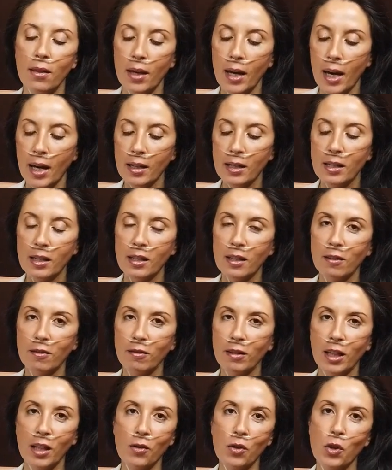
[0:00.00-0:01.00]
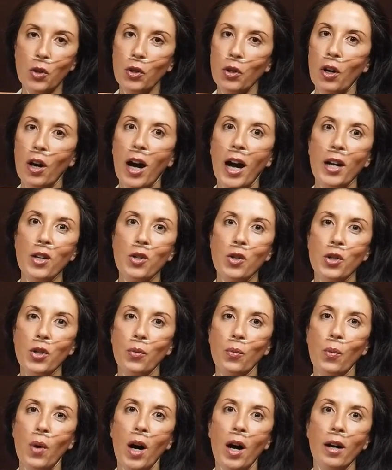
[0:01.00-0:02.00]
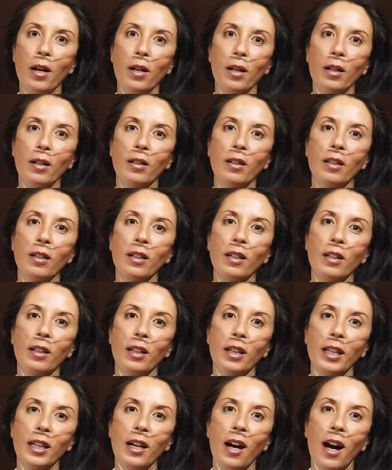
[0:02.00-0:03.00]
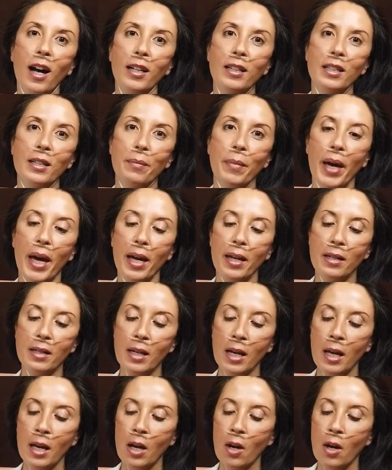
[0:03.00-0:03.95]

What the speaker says: that gives you your hydrogen water literally on demand.